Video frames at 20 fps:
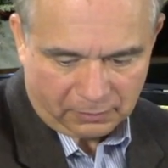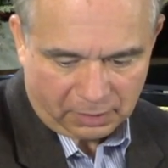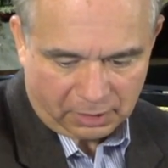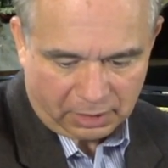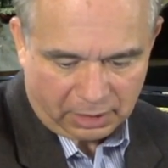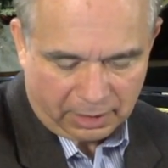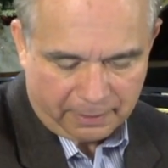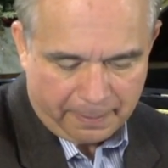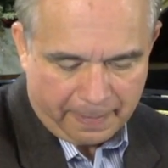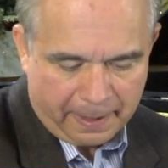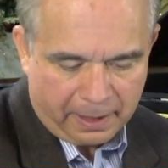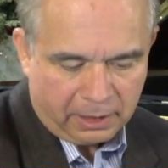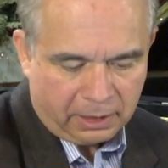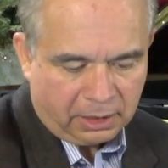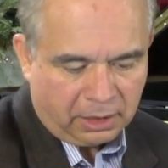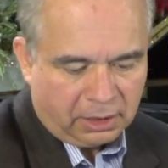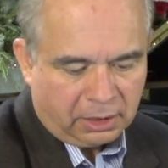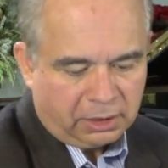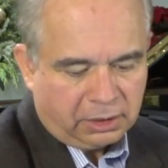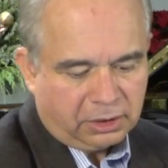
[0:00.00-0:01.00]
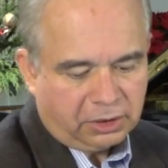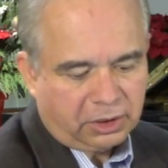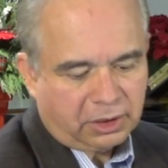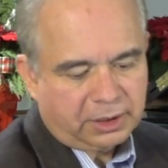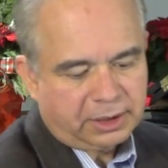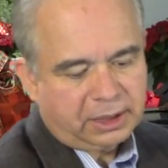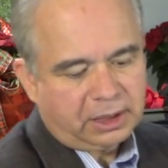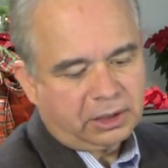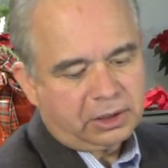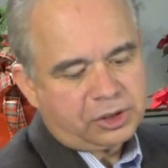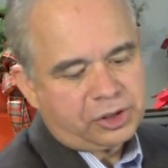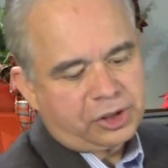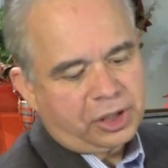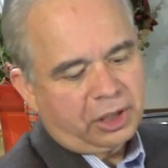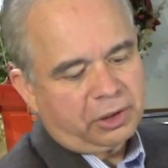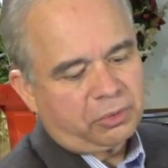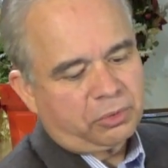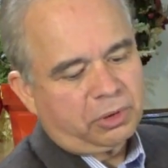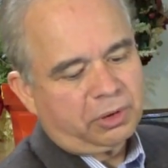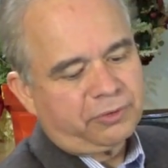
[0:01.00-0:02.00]
Okay. Here are the
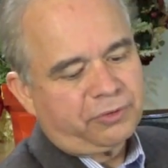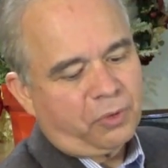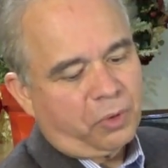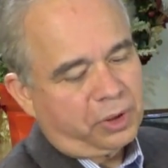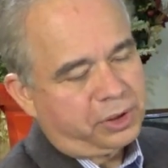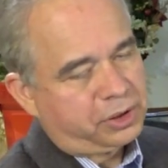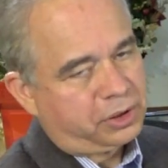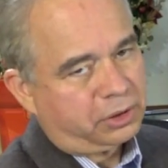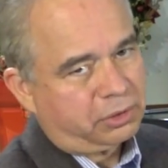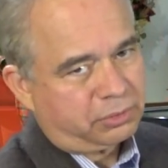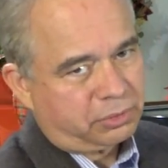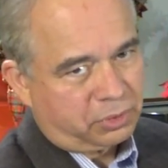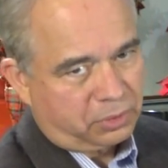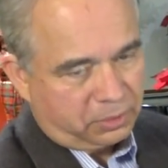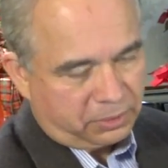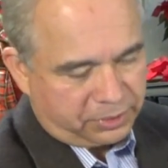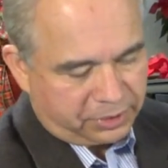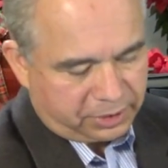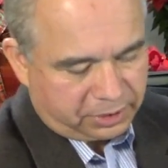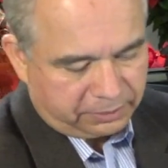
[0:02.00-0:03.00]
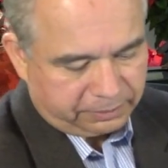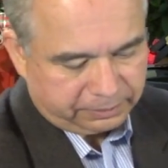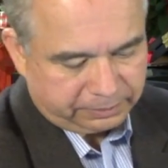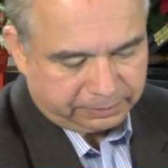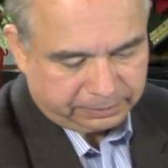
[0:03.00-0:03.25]
general voicing rules.